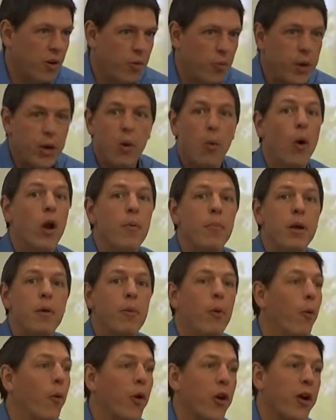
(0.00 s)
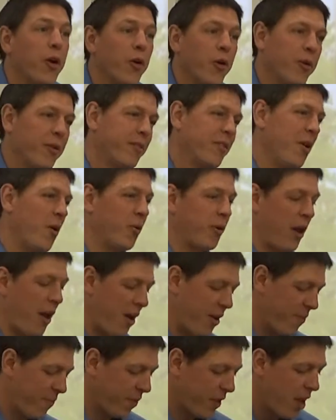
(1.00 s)
We don't want to be what we're doing. Okay.
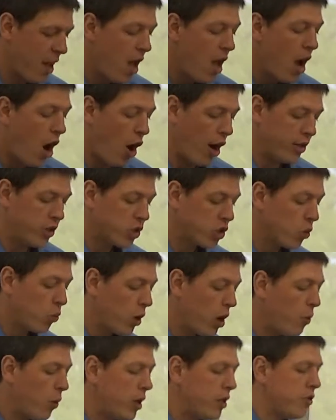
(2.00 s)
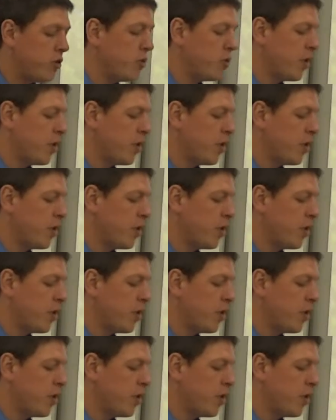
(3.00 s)
All right, so what I want to do